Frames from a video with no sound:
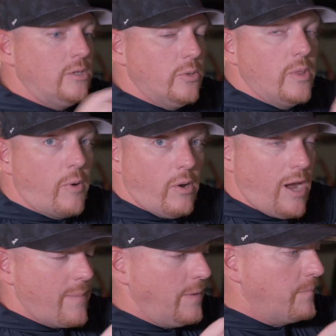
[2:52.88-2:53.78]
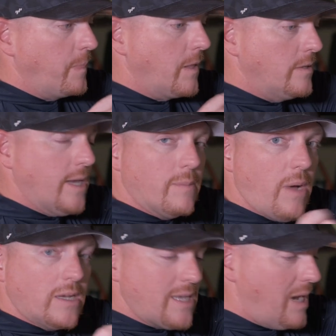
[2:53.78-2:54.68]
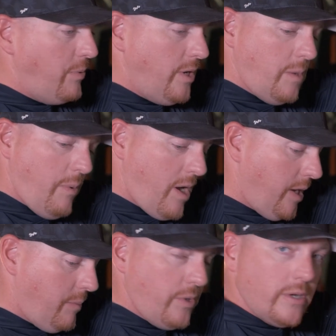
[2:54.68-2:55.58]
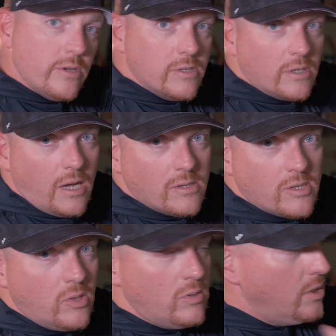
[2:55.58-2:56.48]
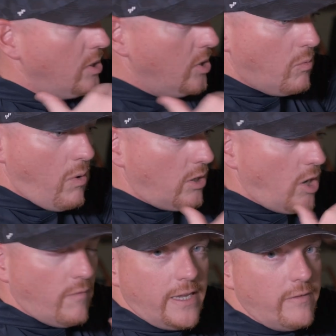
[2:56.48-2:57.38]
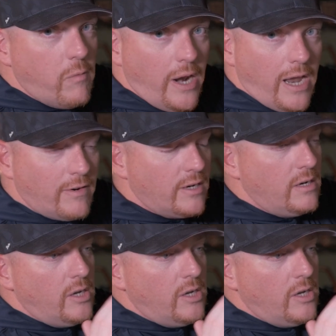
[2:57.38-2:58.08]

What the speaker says: do with the programming, take the box out, put it in your pocket, put it in your center console, walk off, leave, whatever.